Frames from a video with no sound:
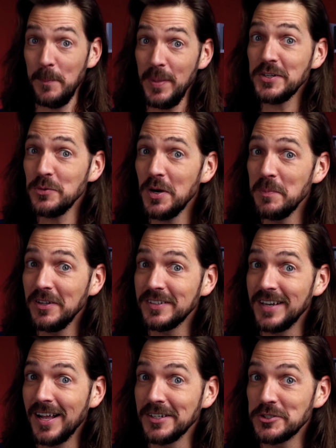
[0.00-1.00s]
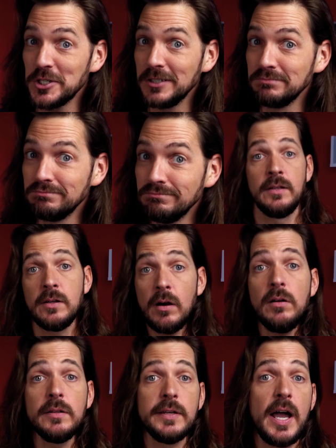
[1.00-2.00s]
Back to our milk analogy.
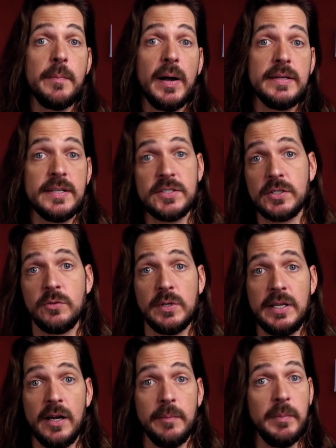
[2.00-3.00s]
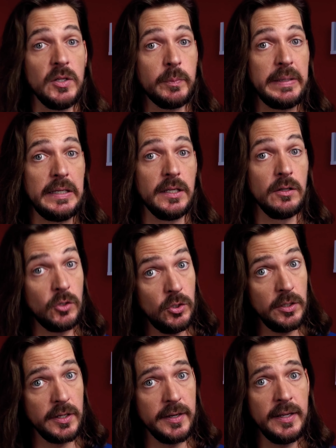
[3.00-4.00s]
Carl and I might disagree on milk being
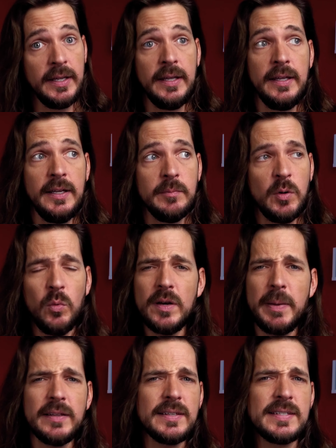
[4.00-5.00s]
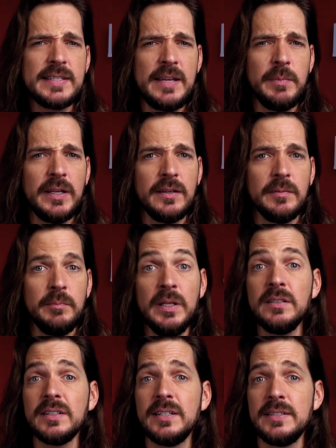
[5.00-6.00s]
good, but what about the statement,
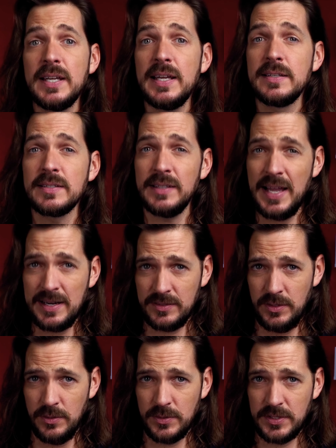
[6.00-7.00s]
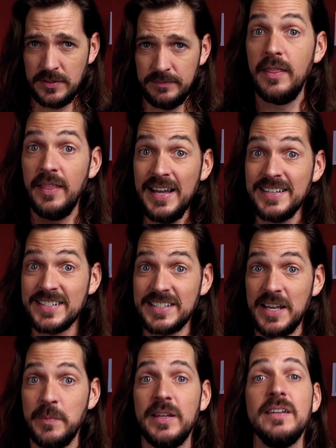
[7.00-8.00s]
milk contains lactose? That
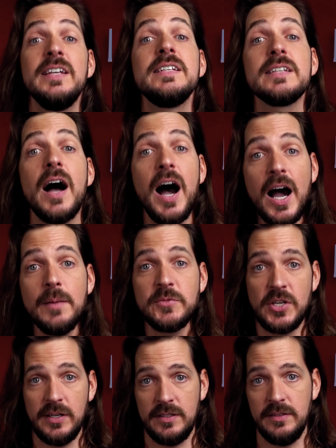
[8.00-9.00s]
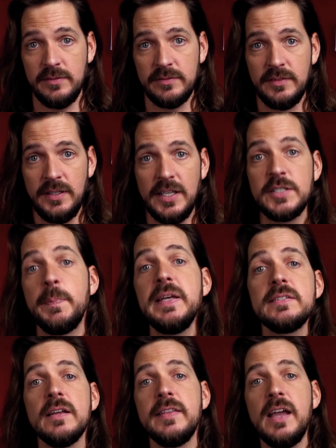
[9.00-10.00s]
statement is objective. It's
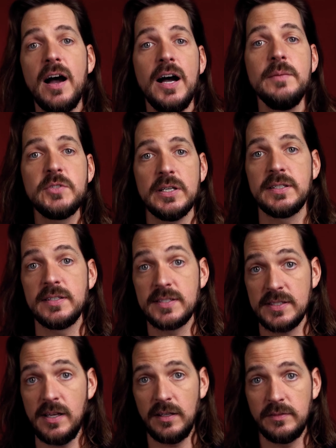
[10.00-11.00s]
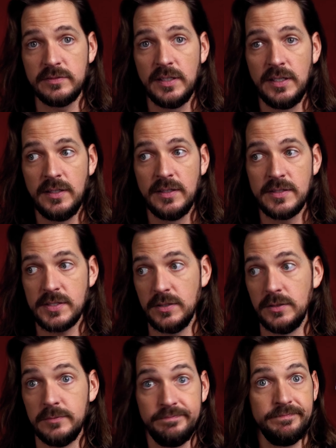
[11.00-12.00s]
based on the object itself.
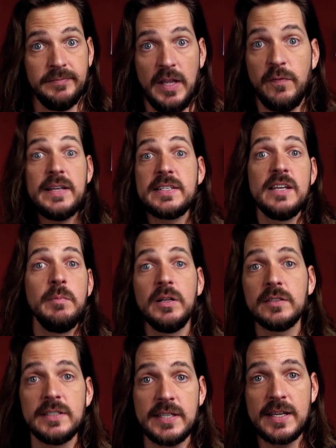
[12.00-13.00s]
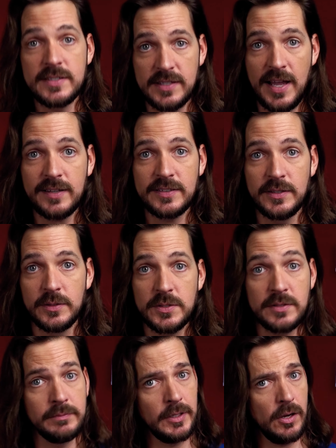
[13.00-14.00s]
So if I say milk contains
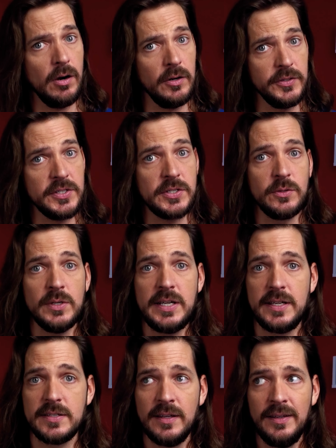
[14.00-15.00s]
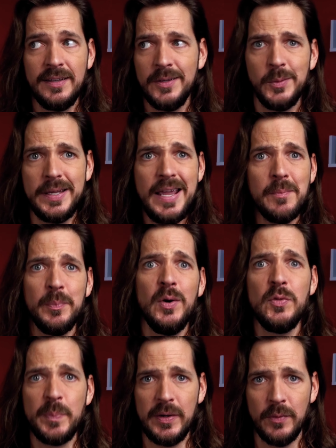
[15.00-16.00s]
lactose, Carl disagrees, we can't
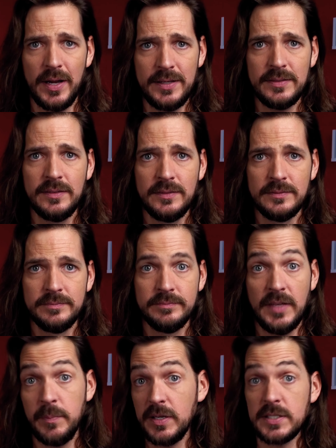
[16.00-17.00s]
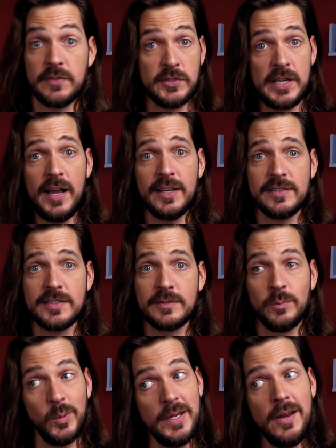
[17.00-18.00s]
both be right. And because of science,
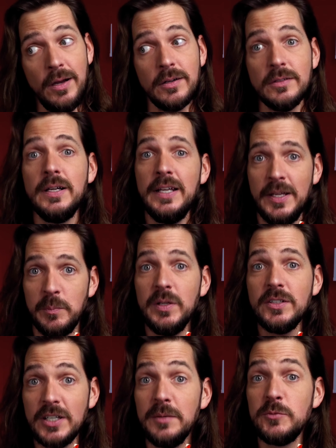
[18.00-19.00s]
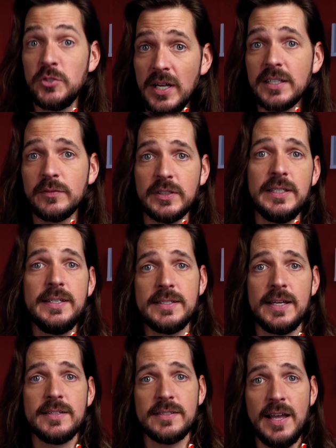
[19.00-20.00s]
we know milk objectively
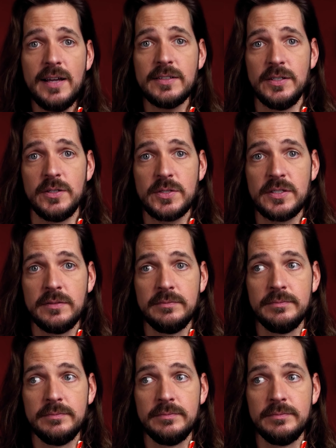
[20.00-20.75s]
contains lactose.